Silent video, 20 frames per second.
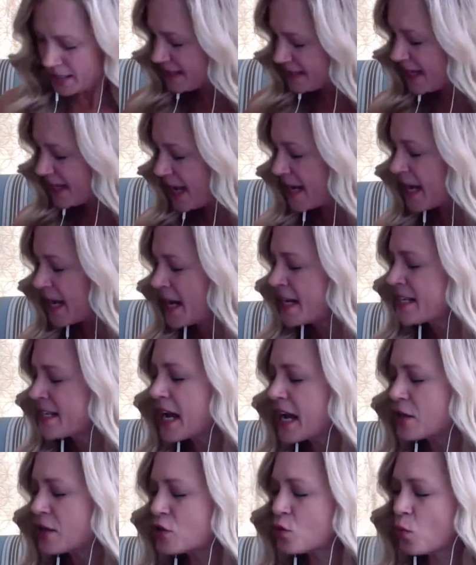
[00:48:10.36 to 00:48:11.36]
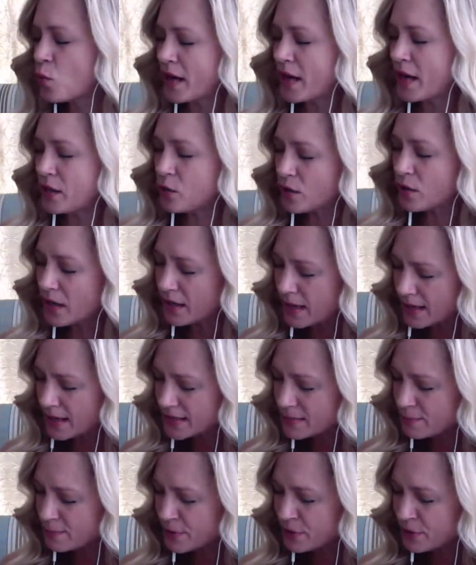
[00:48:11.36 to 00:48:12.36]
unattached way you can
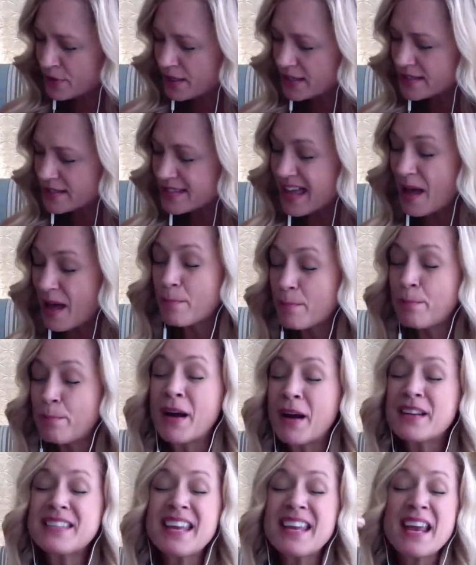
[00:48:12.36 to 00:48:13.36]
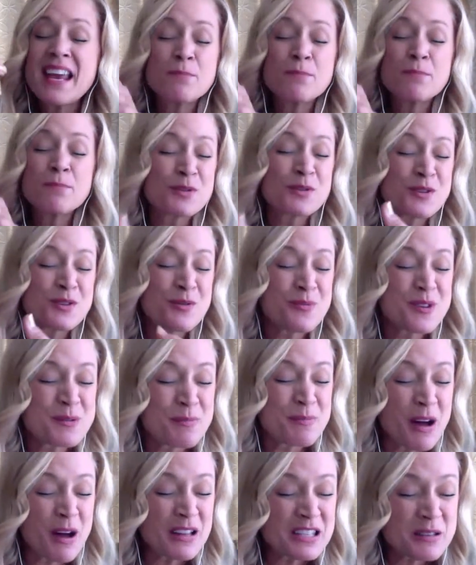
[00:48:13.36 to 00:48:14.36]
experience that, but take personal
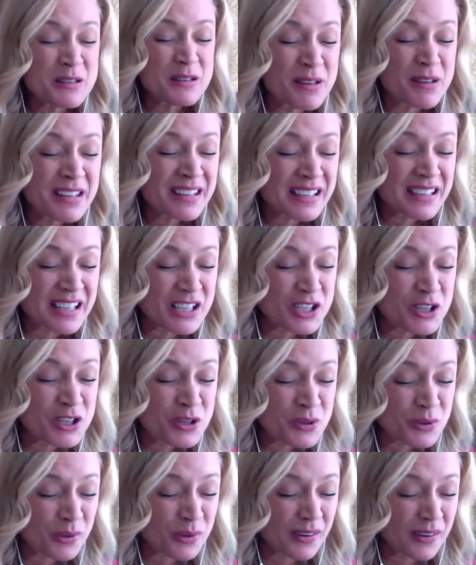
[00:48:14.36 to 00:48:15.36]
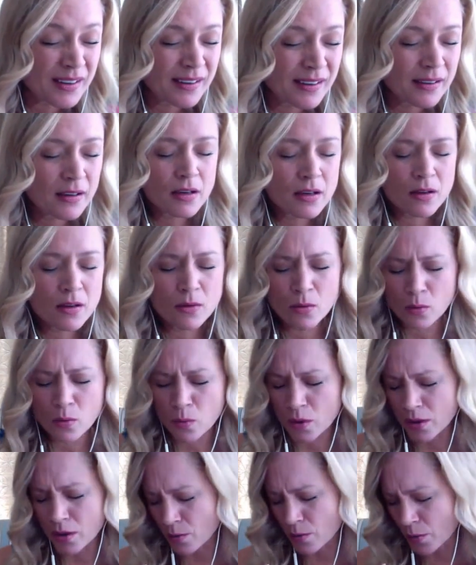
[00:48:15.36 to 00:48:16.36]
responsibility too. The
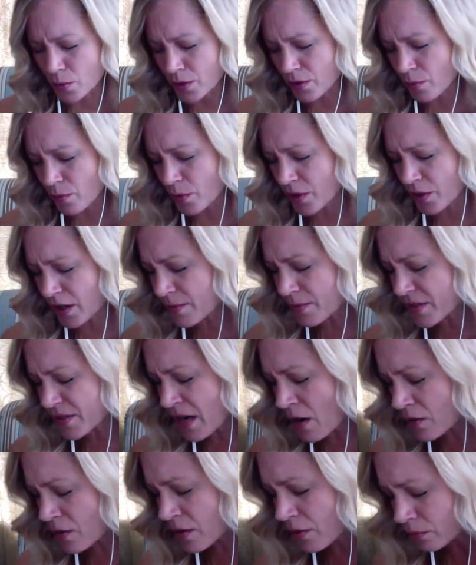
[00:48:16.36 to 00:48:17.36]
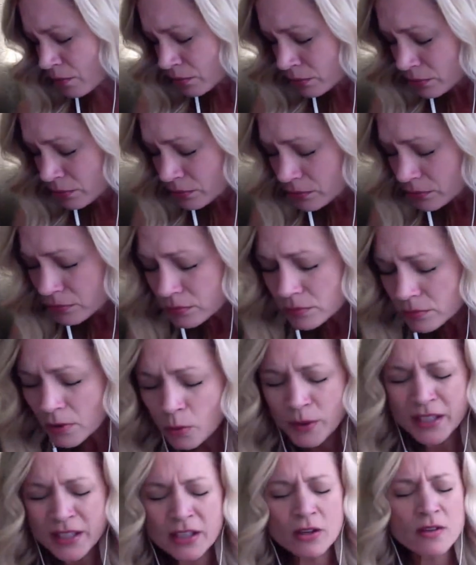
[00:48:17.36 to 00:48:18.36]
word comes out. We
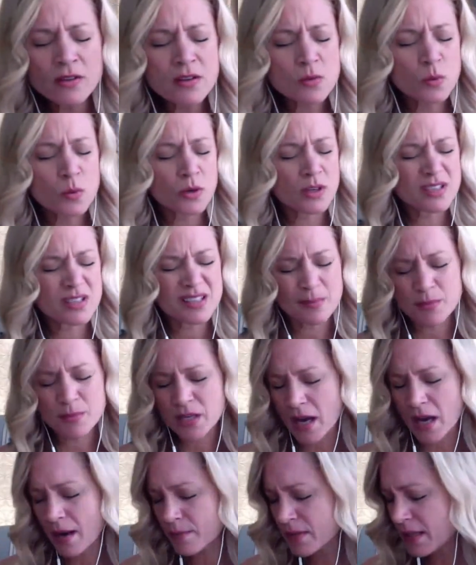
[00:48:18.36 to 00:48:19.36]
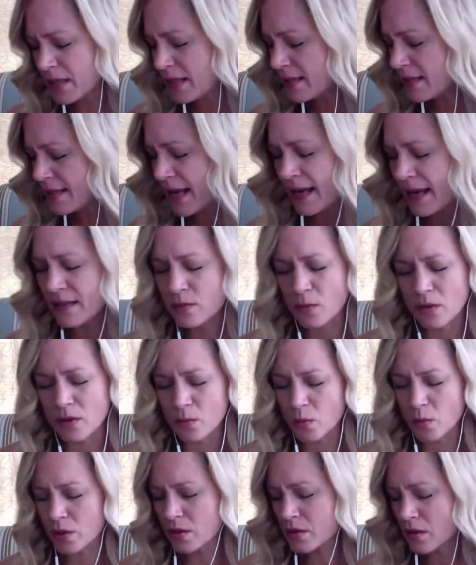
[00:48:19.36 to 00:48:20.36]
hear this word sometimes these days. The
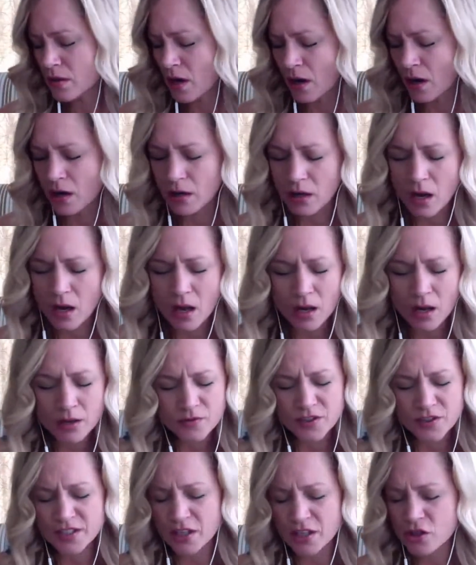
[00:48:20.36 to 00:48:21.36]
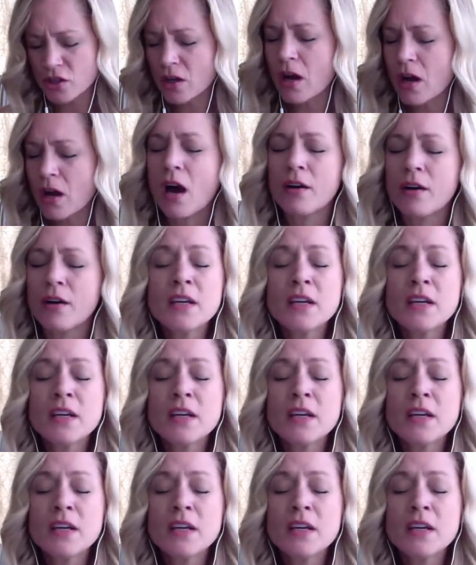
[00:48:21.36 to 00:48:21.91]
words are conversation of